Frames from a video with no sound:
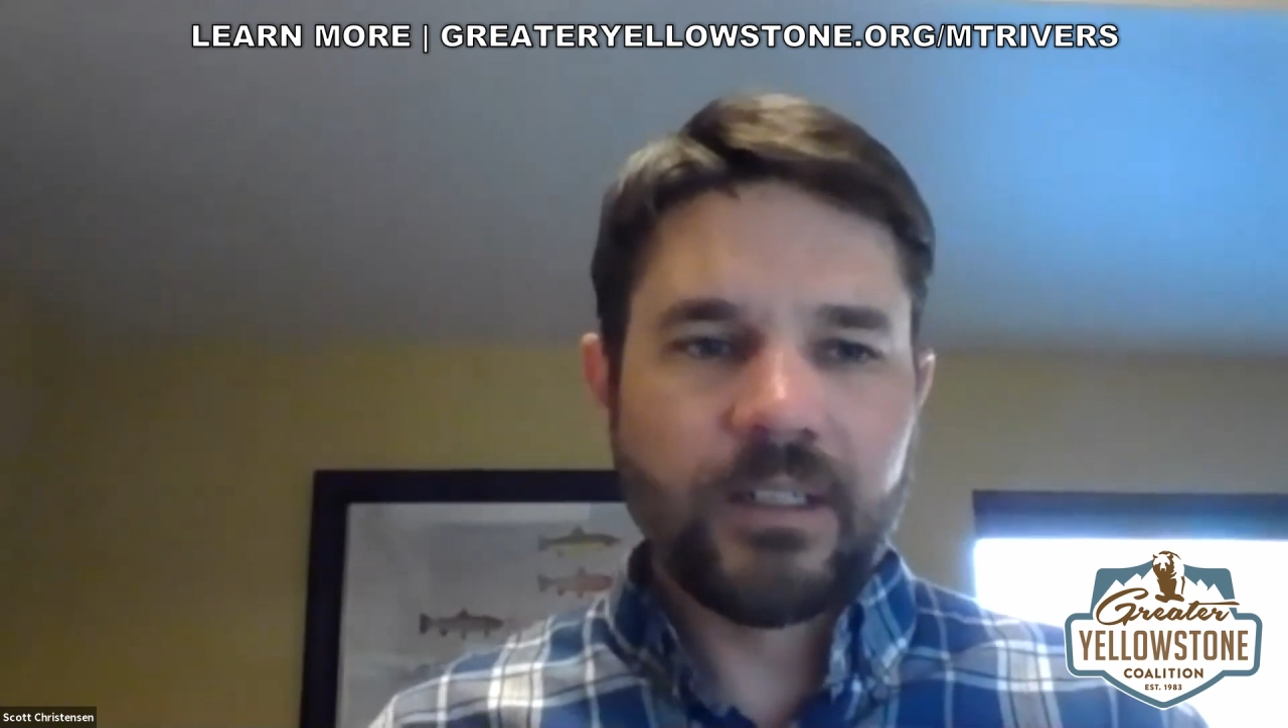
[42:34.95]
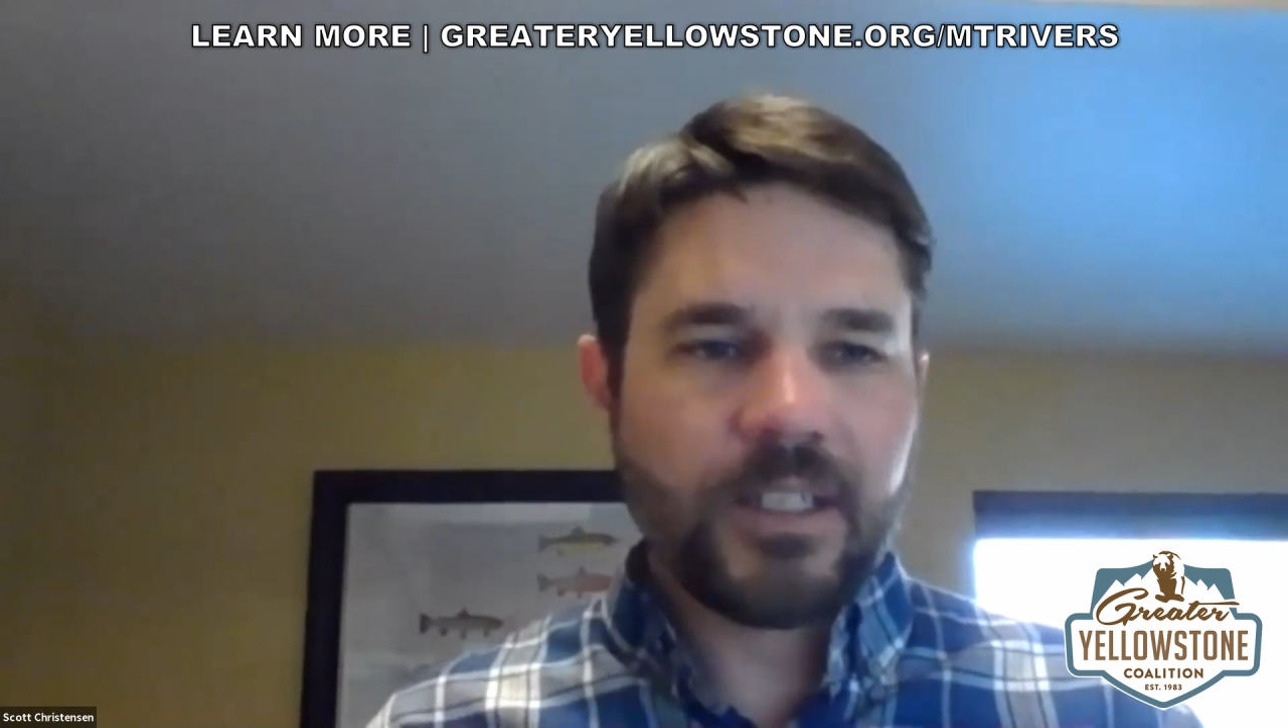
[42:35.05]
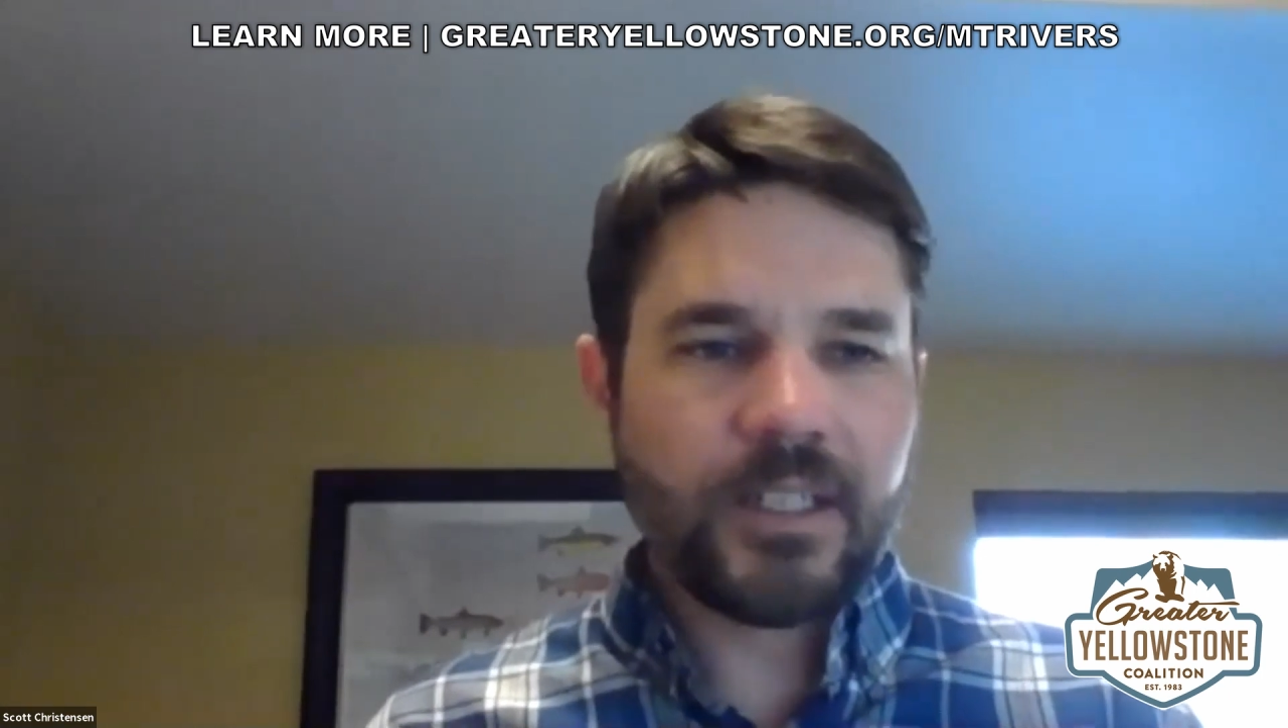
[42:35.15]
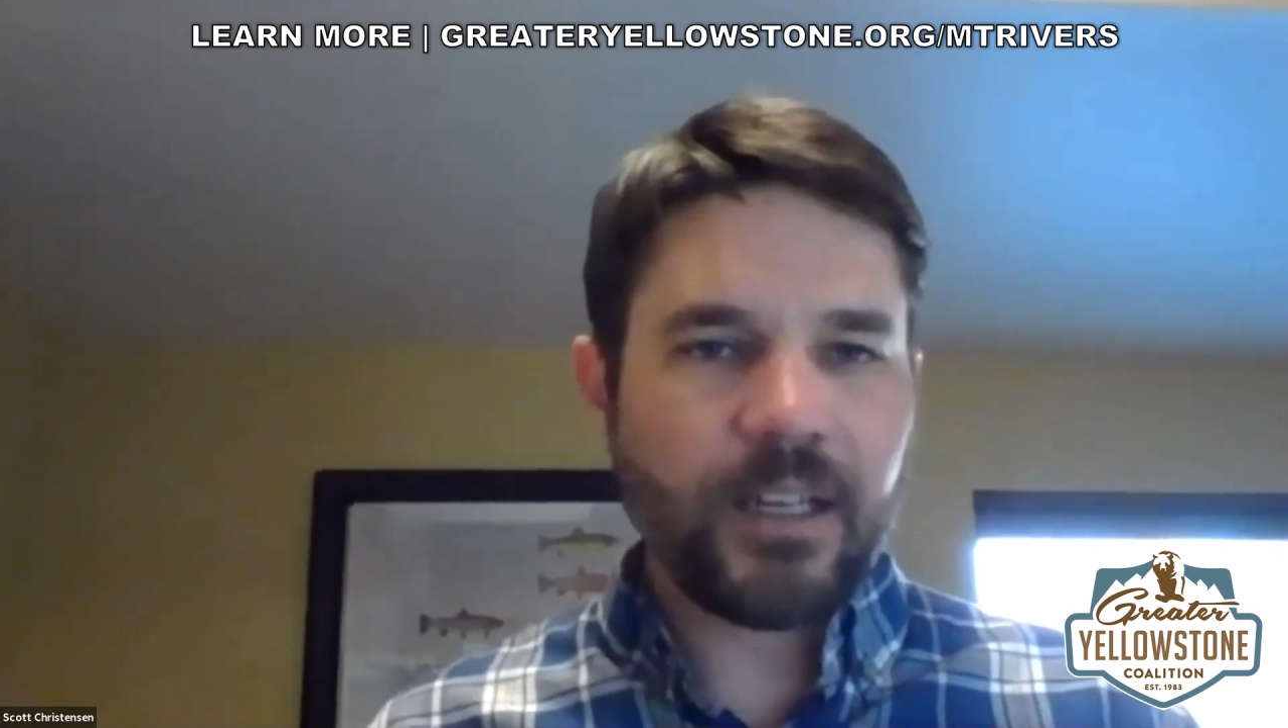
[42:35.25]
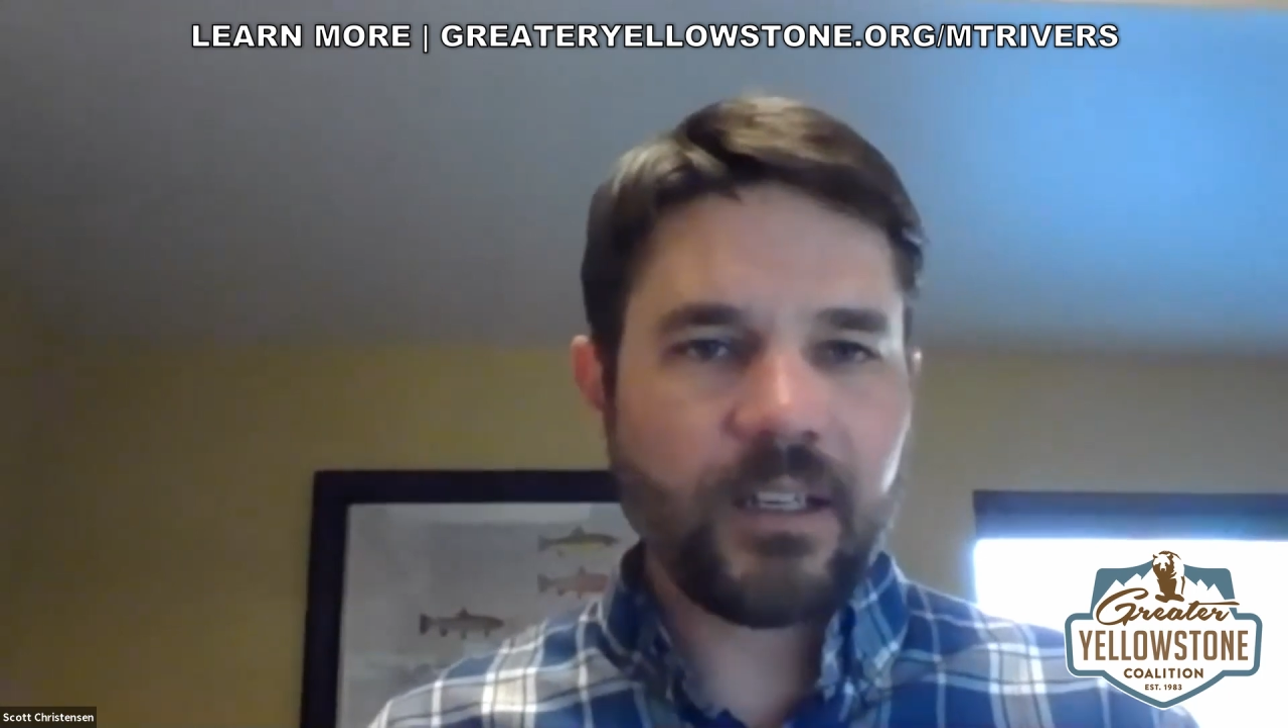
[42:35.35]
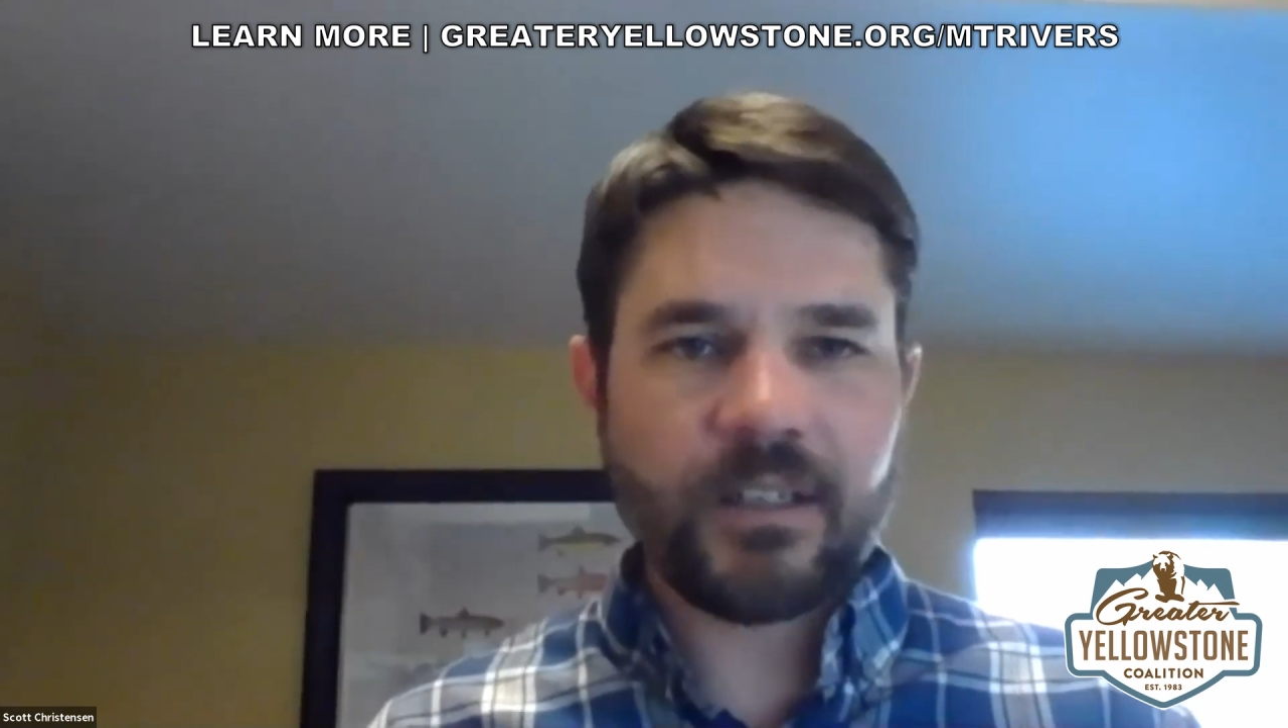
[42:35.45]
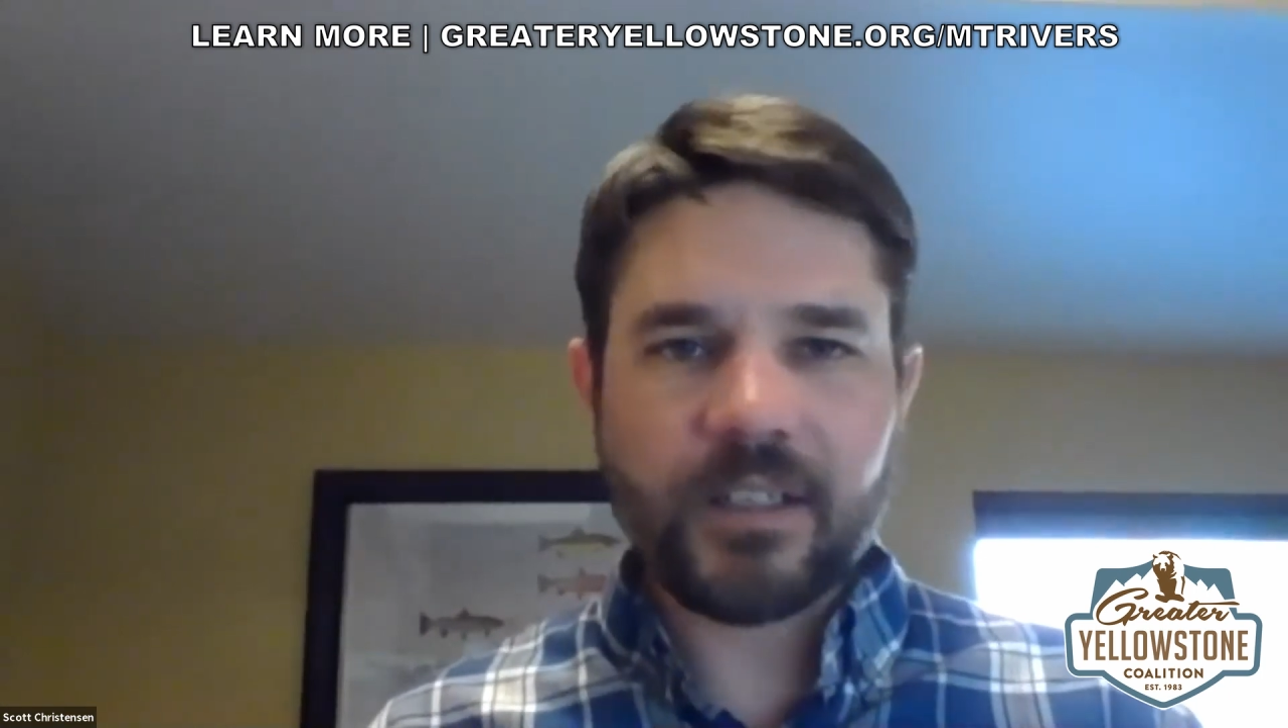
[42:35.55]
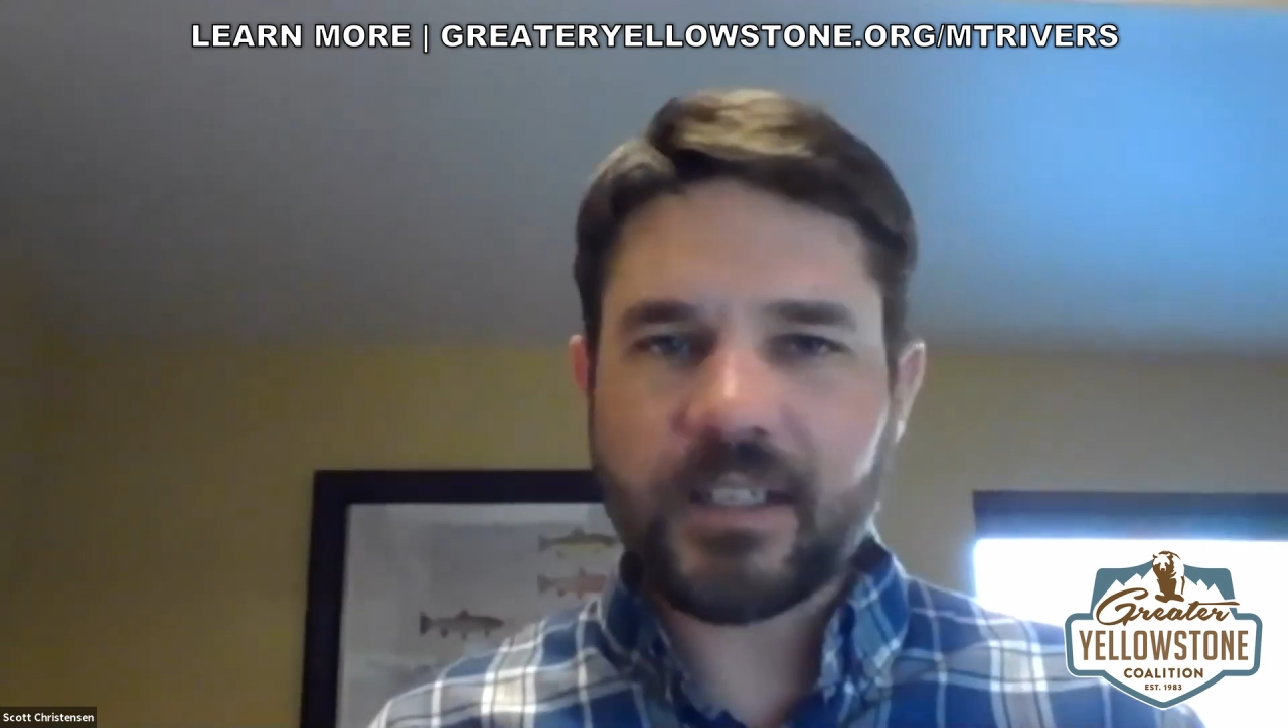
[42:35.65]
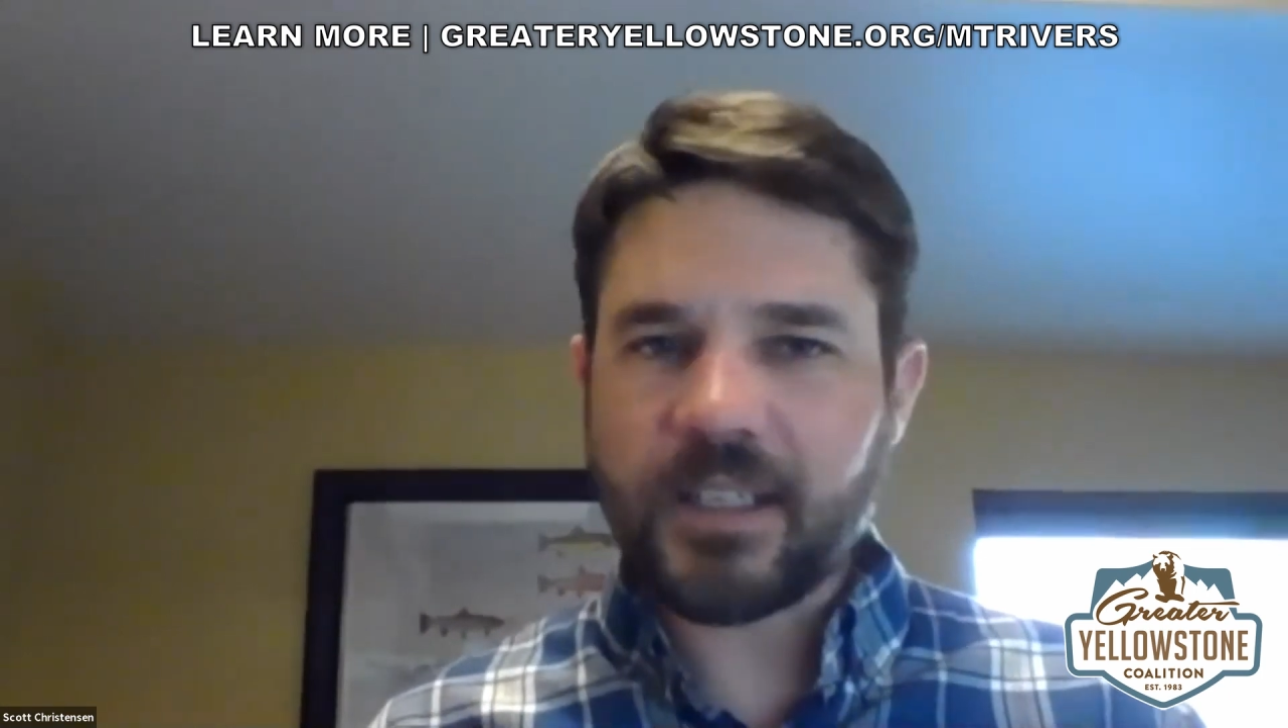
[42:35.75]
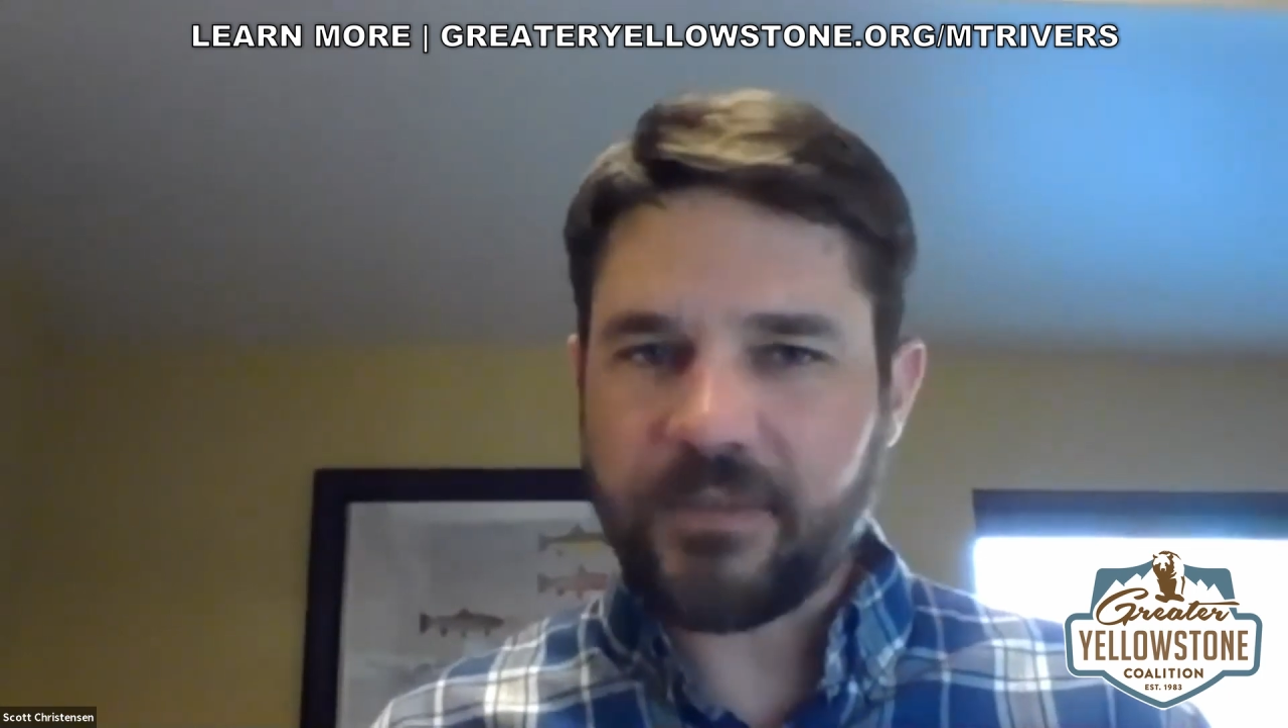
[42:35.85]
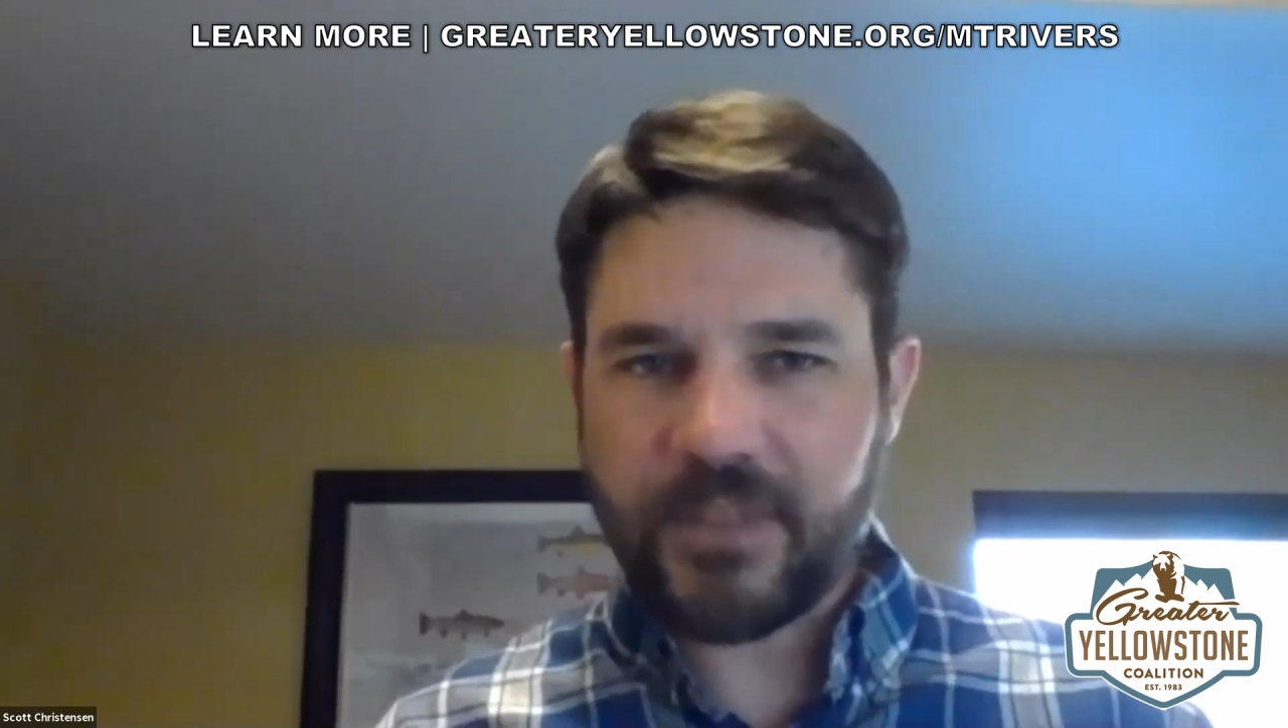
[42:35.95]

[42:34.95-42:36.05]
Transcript: Senator Steve